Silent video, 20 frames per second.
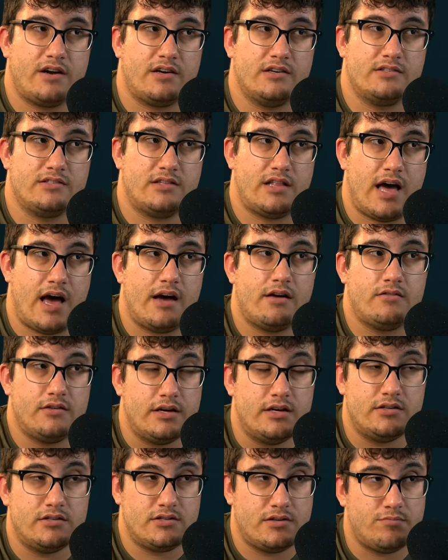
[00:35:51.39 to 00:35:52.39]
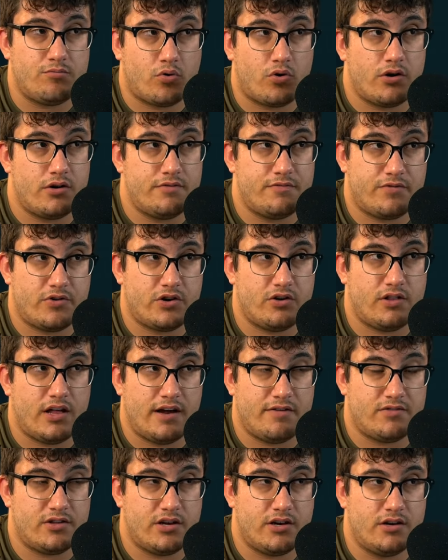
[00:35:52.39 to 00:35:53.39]
because that is important for your
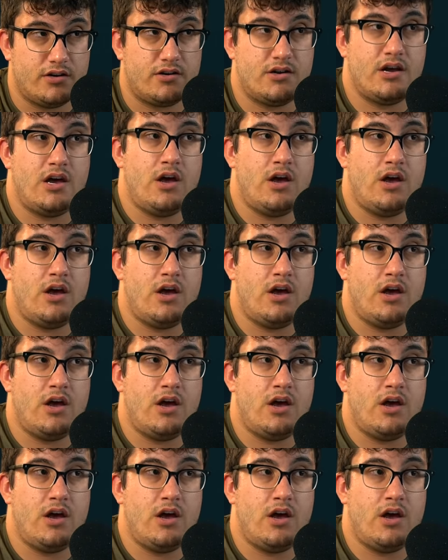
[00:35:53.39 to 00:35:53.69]
livelihood.